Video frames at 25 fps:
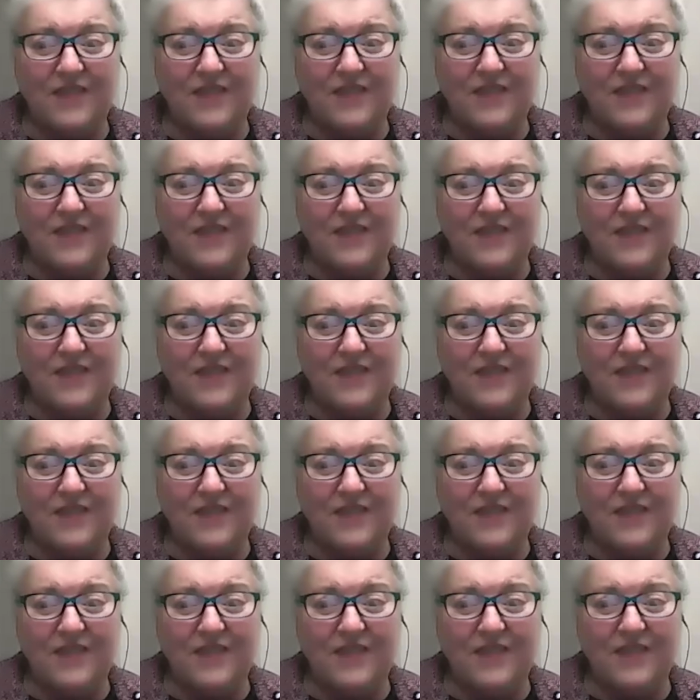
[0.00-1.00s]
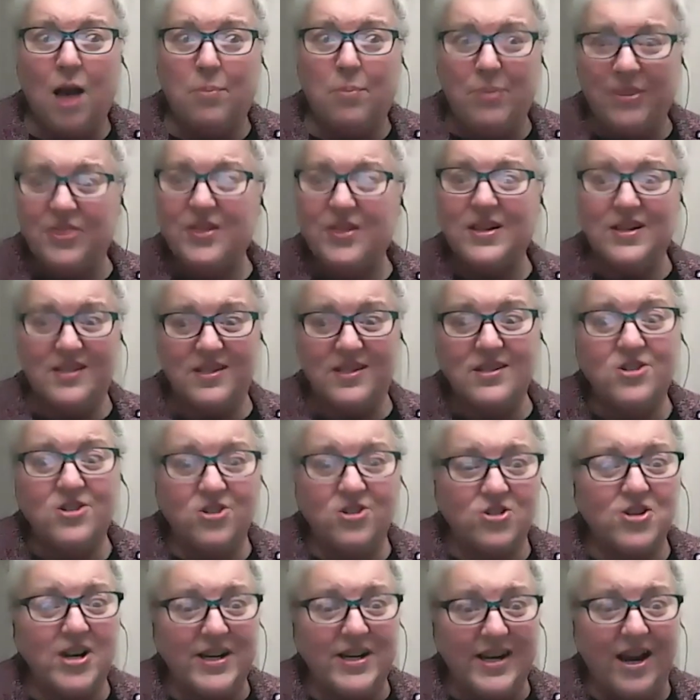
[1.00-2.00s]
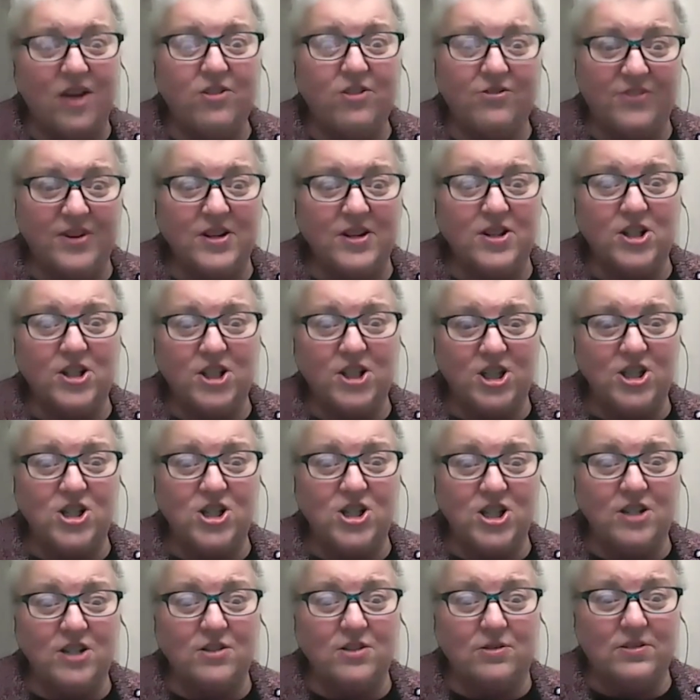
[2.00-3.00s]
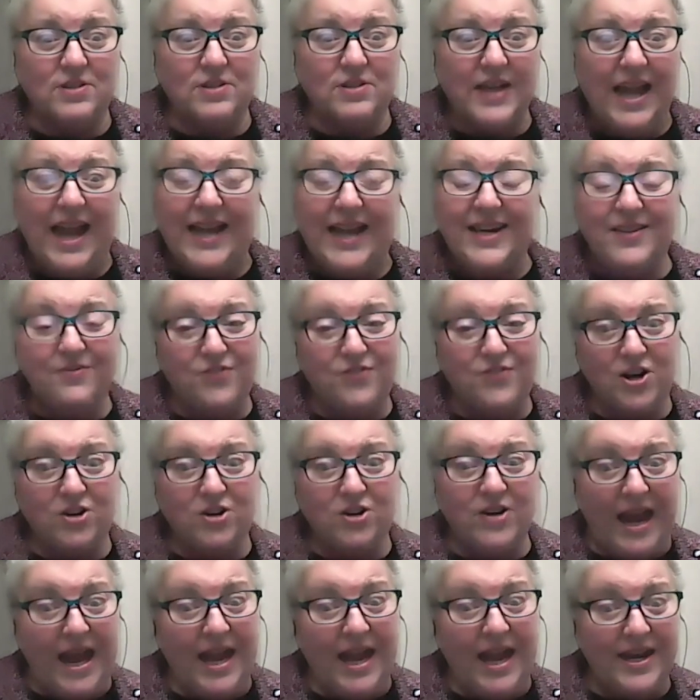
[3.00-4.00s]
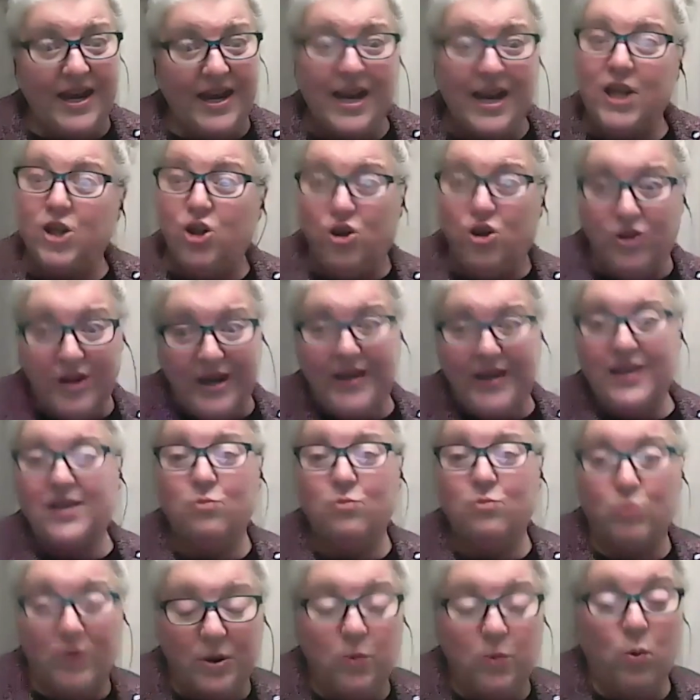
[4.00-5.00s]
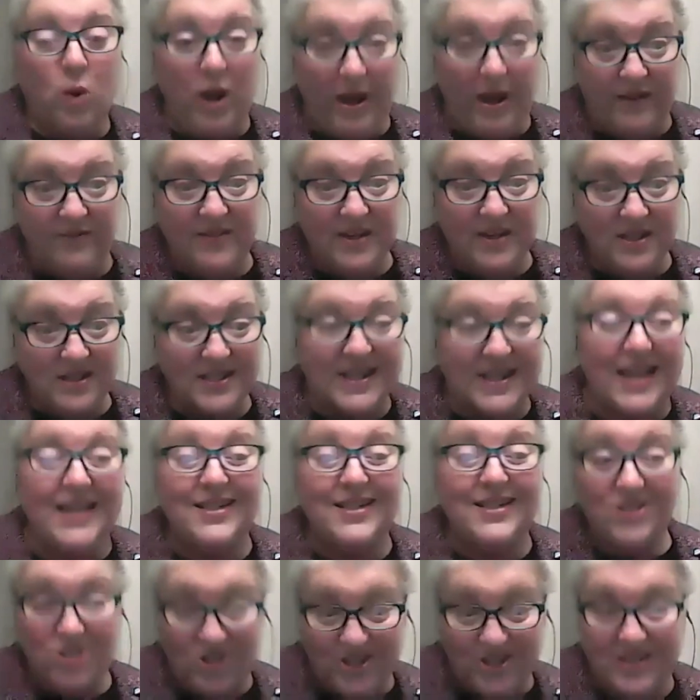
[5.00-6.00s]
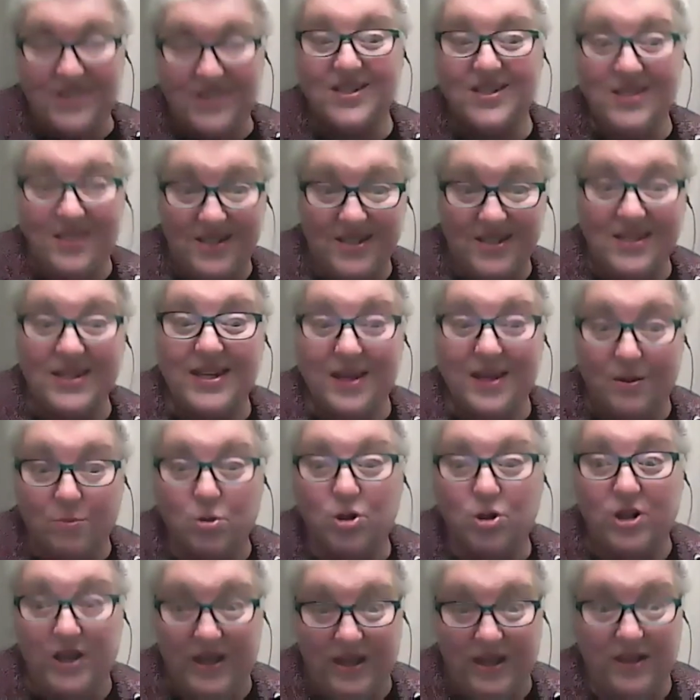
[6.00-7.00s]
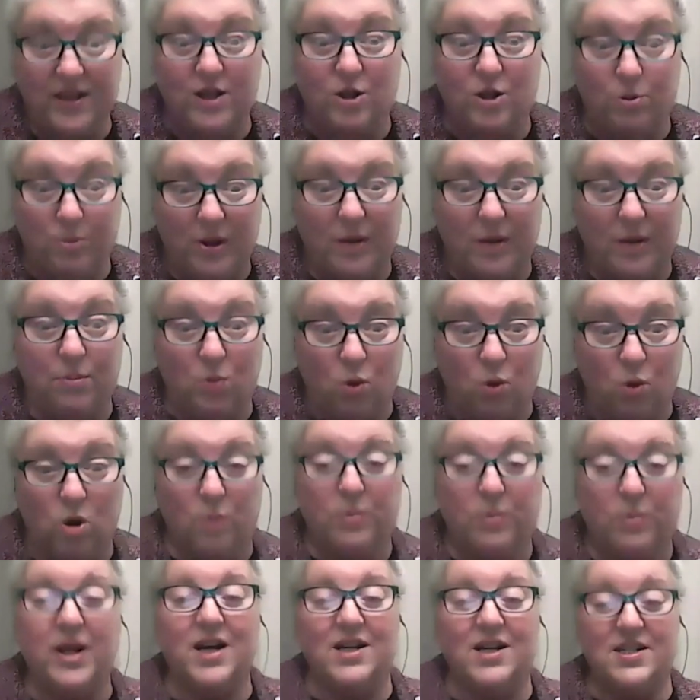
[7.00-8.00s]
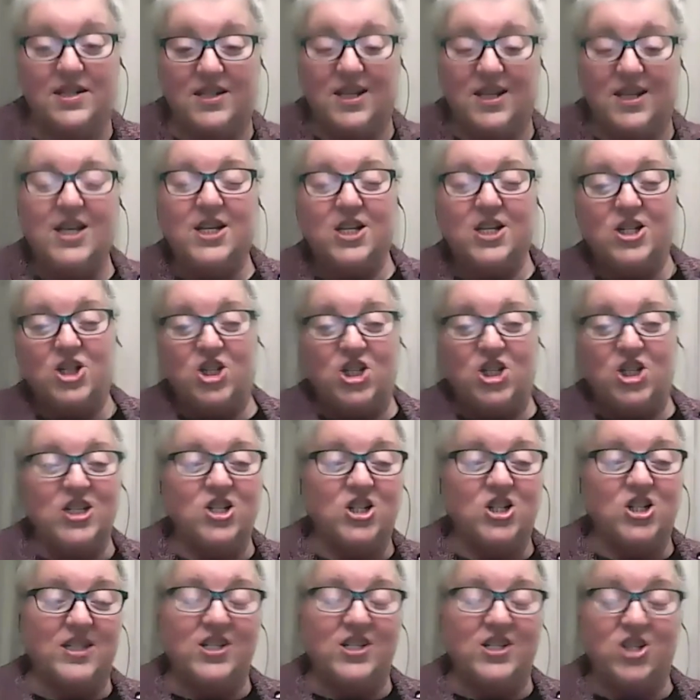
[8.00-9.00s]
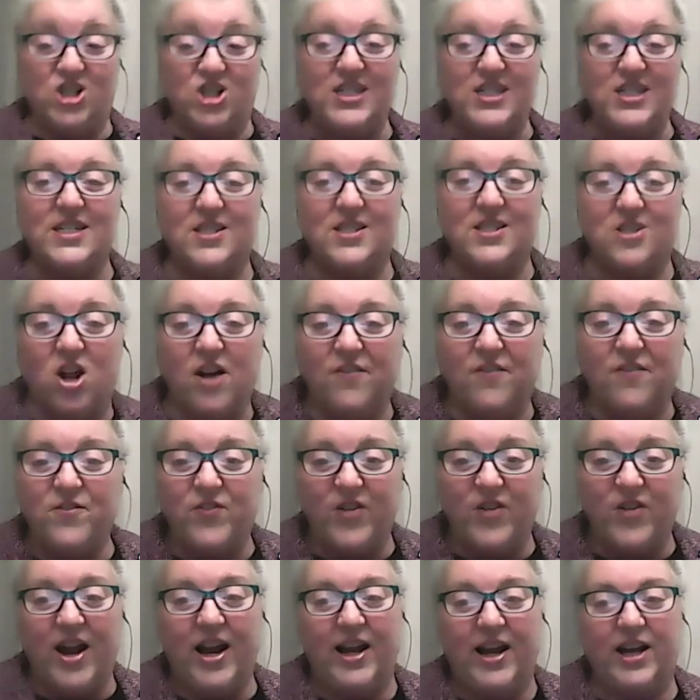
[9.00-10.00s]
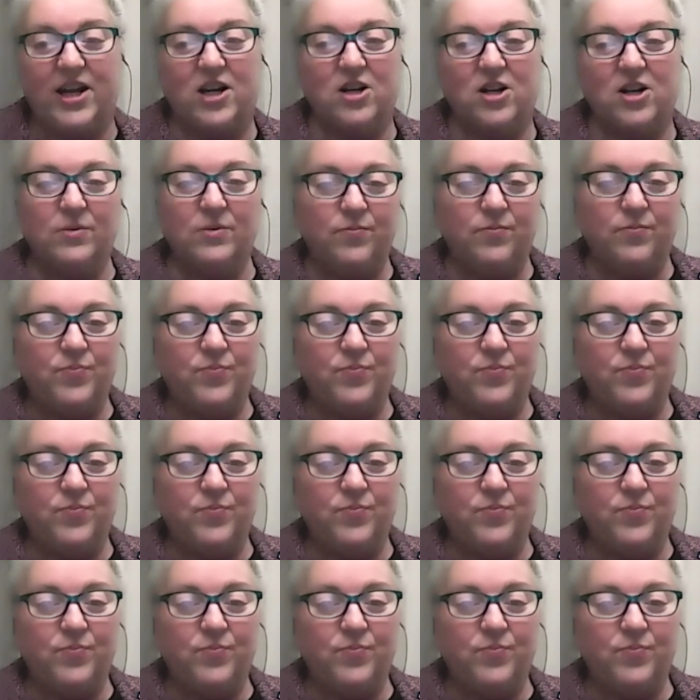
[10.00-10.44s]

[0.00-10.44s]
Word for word: feel good. I'll bet the listeners right now are feeling good too. And if they're not, you need to rewind this and just listen to Kimberly a little bit more because she just she is on fire.